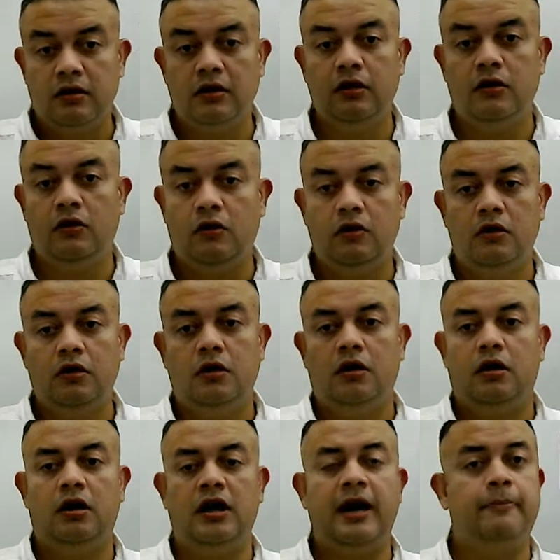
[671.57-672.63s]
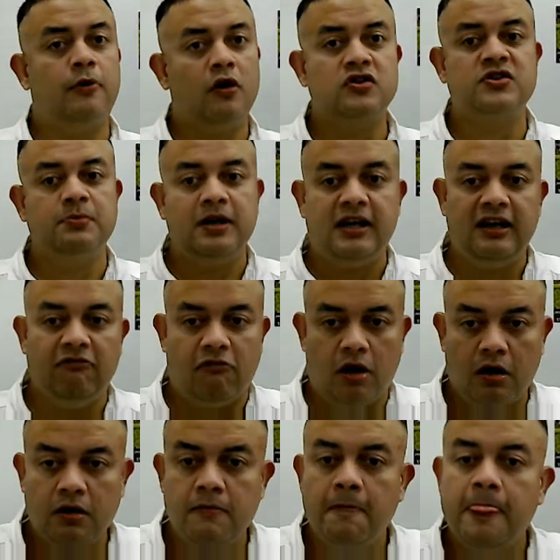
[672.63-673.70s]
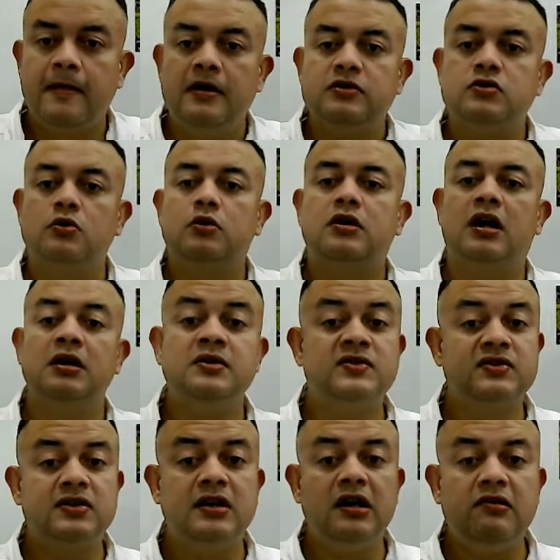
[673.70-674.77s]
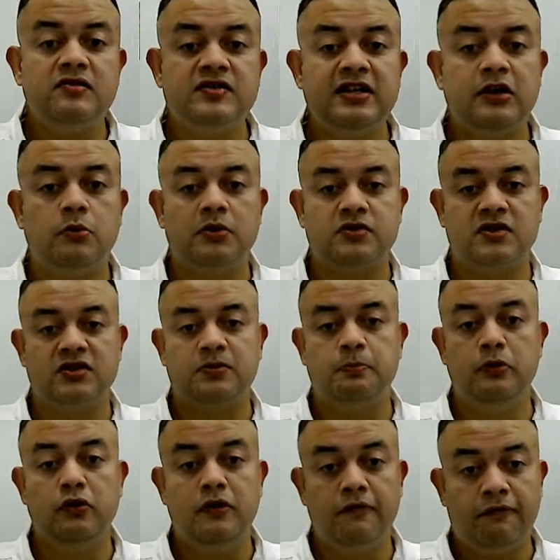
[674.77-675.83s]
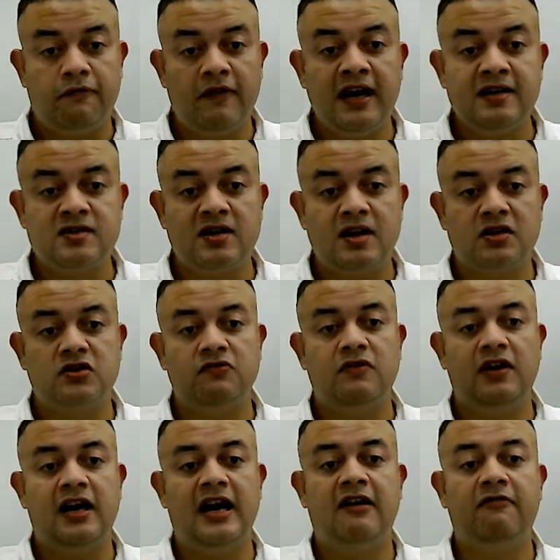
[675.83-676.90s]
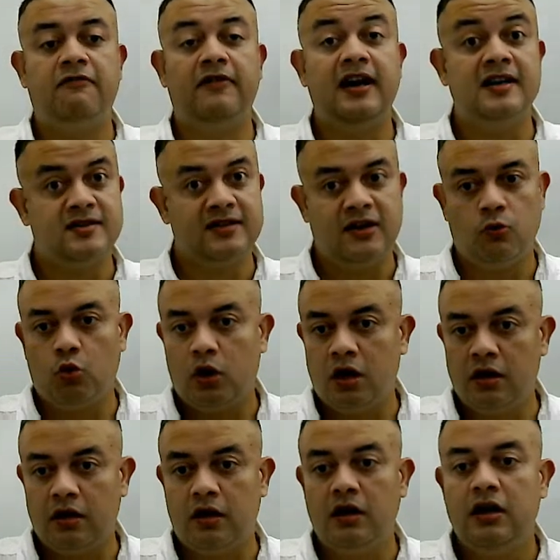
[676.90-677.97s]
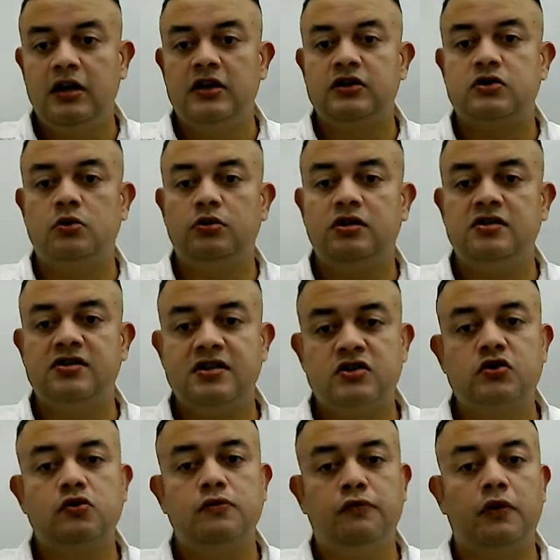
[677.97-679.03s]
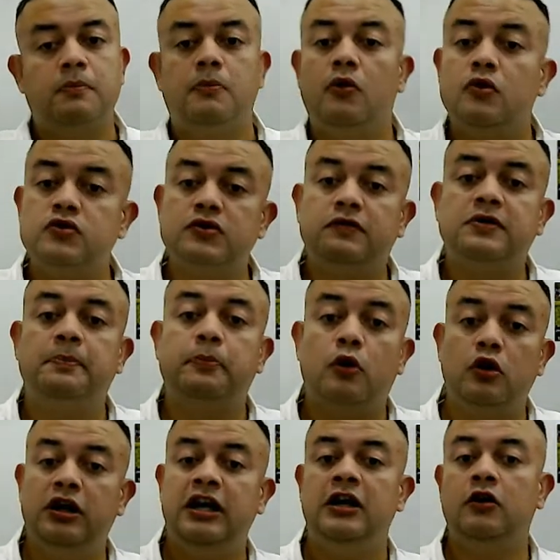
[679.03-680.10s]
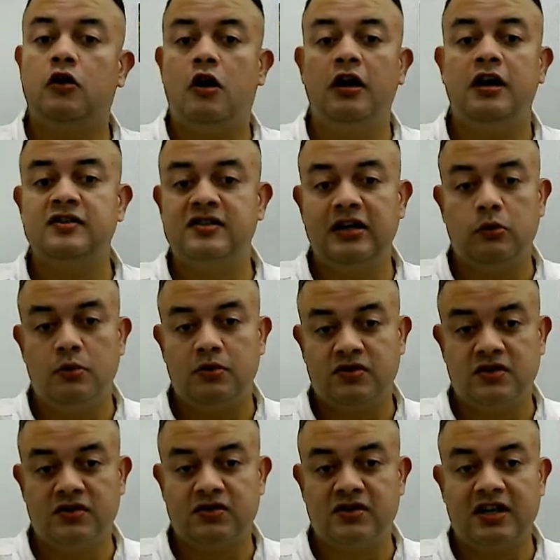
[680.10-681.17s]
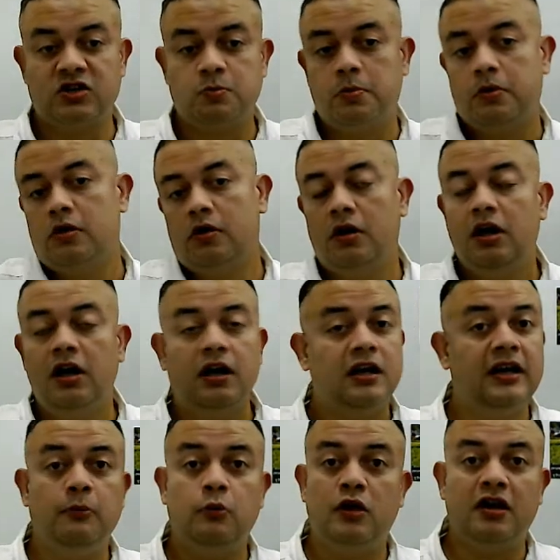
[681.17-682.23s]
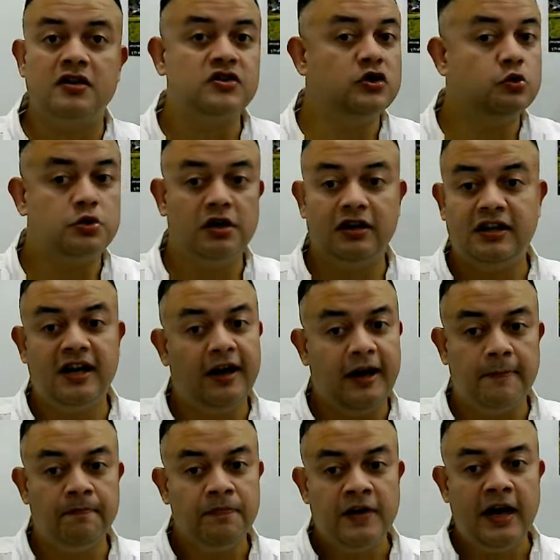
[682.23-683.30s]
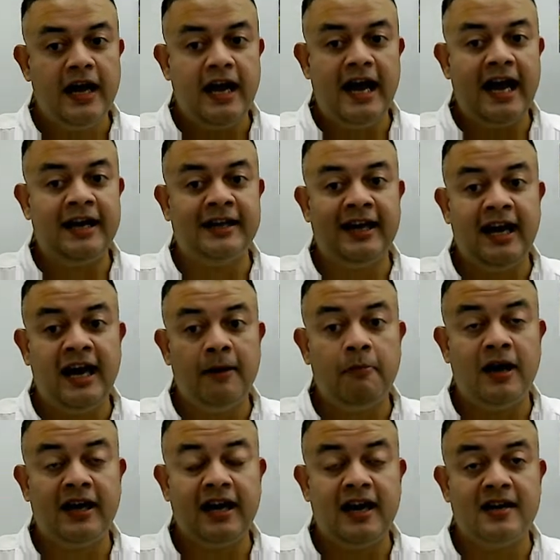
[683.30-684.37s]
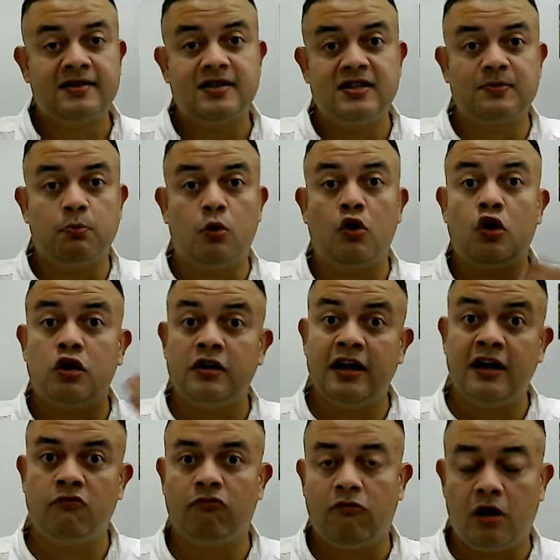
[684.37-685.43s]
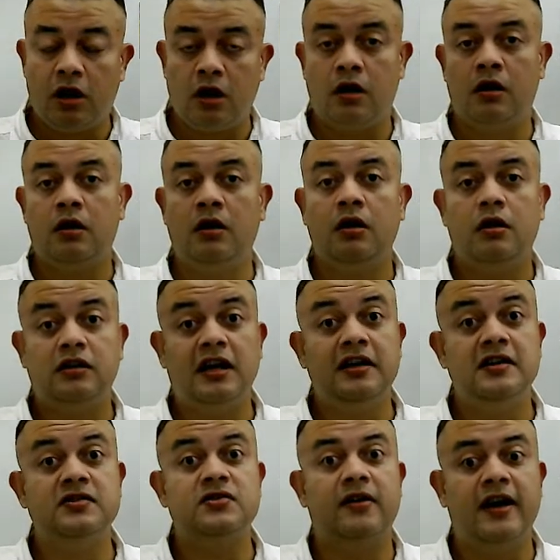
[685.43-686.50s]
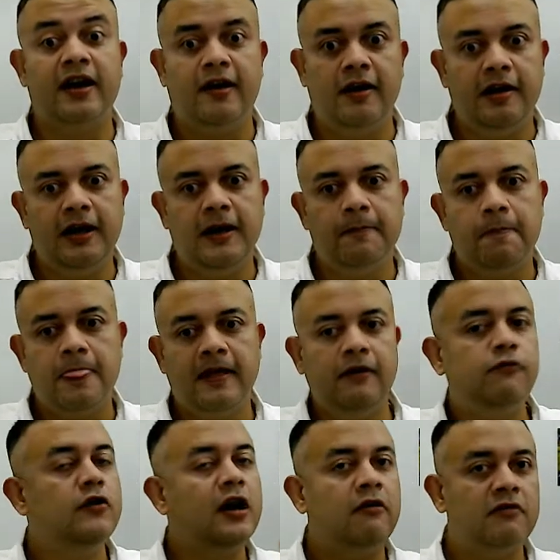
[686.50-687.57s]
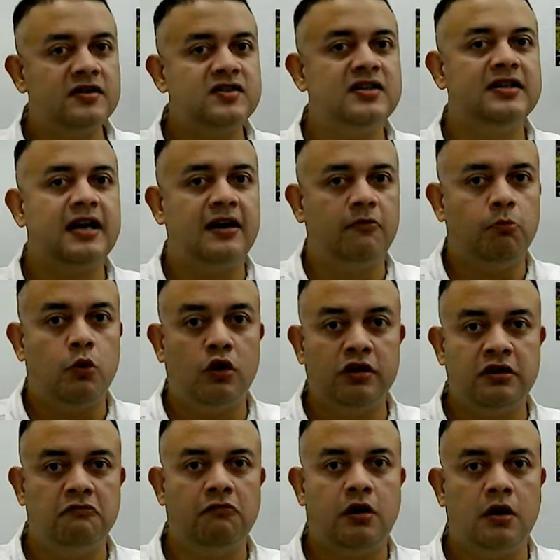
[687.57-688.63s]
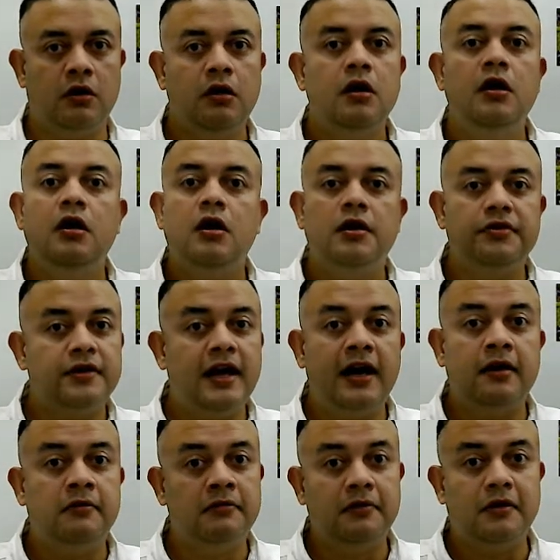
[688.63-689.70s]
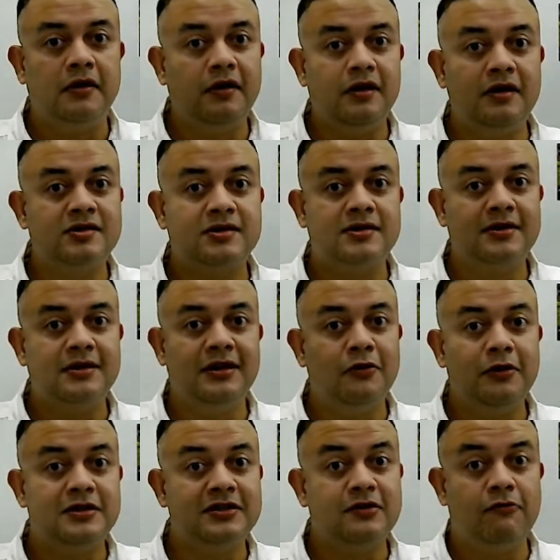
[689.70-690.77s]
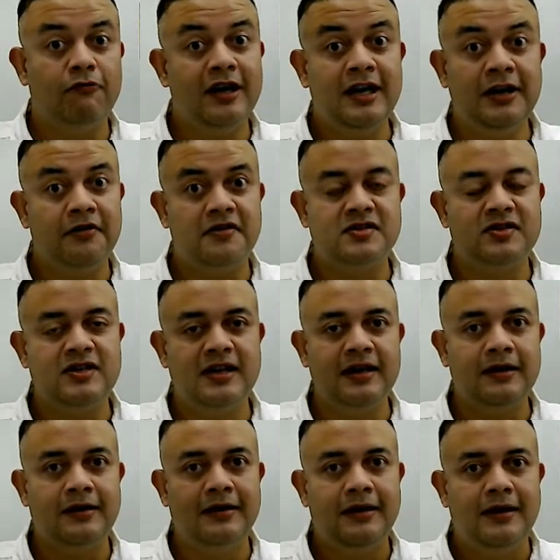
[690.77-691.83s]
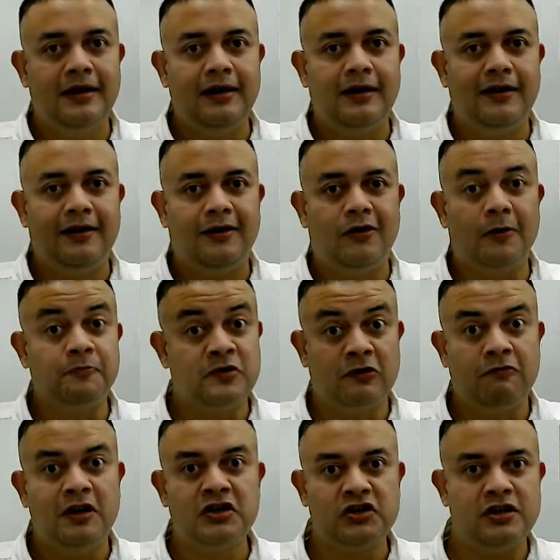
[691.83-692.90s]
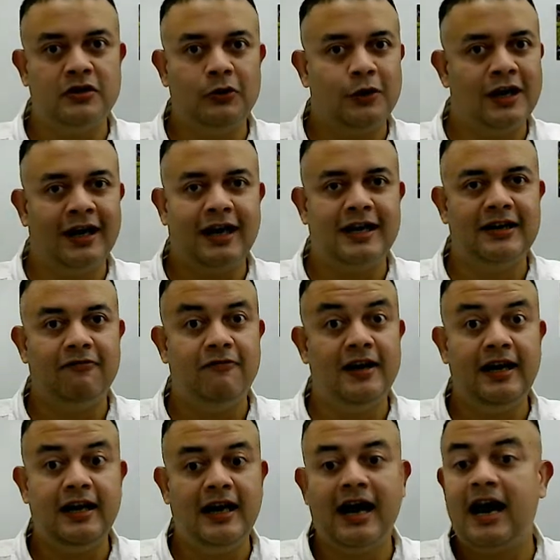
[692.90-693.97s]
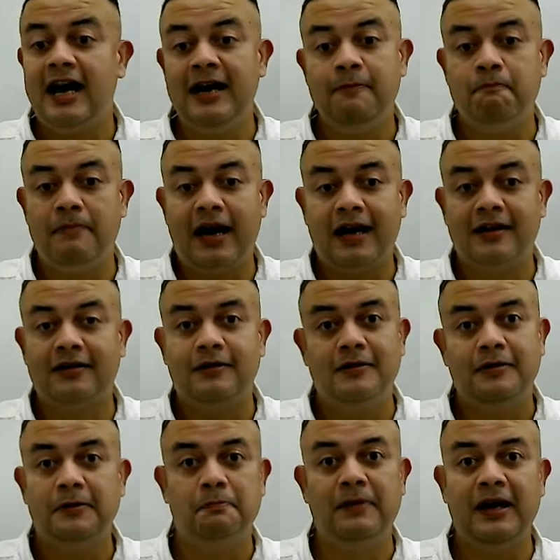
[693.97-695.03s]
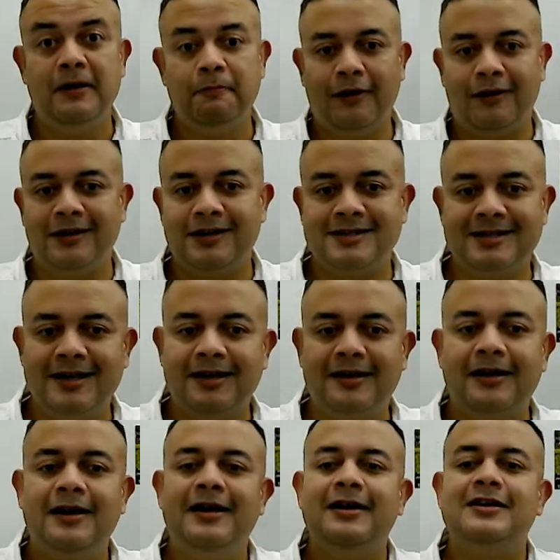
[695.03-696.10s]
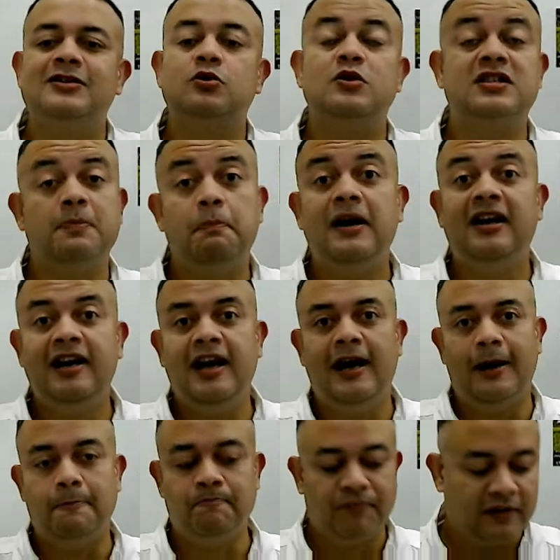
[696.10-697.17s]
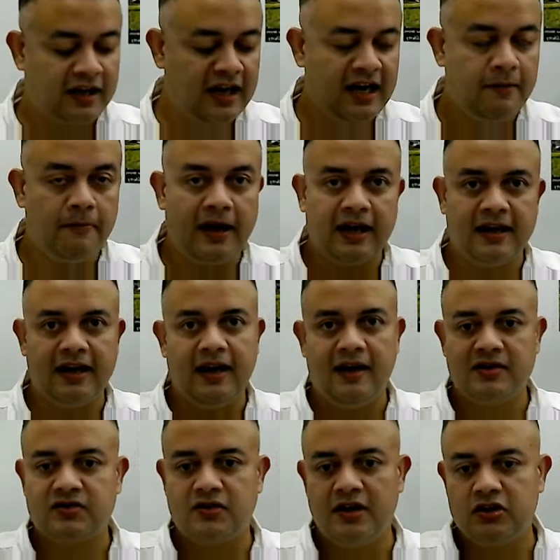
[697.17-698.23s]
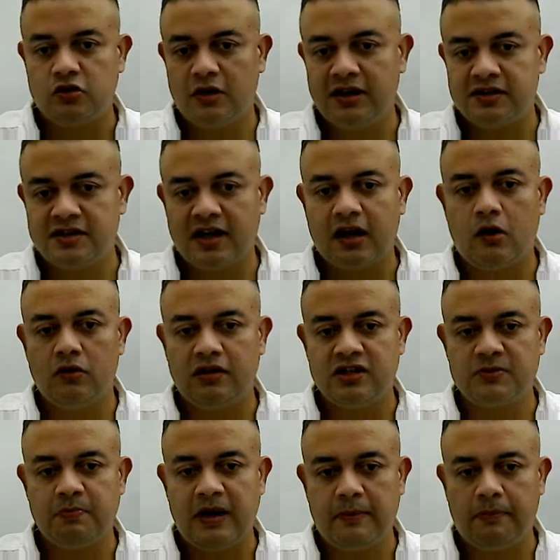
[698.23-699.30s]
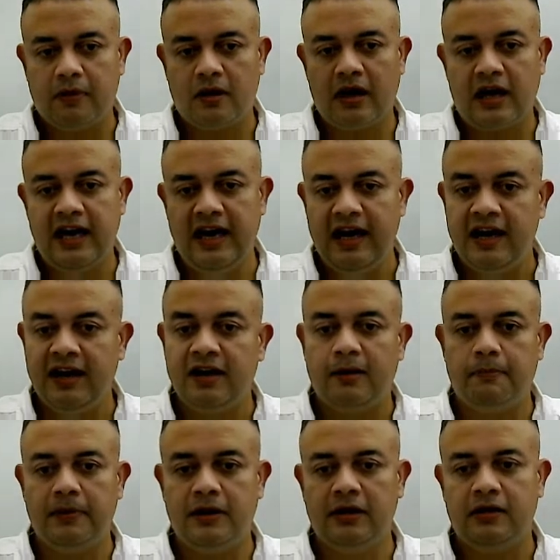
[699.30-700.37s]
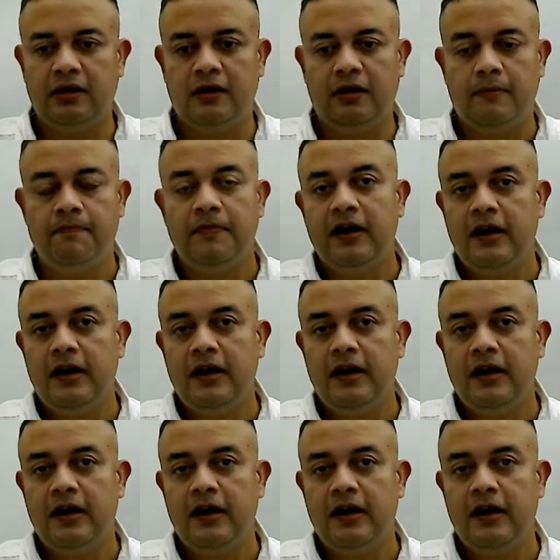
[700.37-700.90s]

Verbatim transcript: you know, uh, approximately one so conserved sequences, purifying selection will have less than one. So this is true for most of the protein coding sequences as per Kimura's neutral theory. And K by KS is more than one, that is rarity. If you ever see that more than one, then it's, you know, it's a very interesting uh, observation. You can get a very high impact paper, isn't it? So it's a big deal. K by KS ratio. You can check out this paper I linked up in the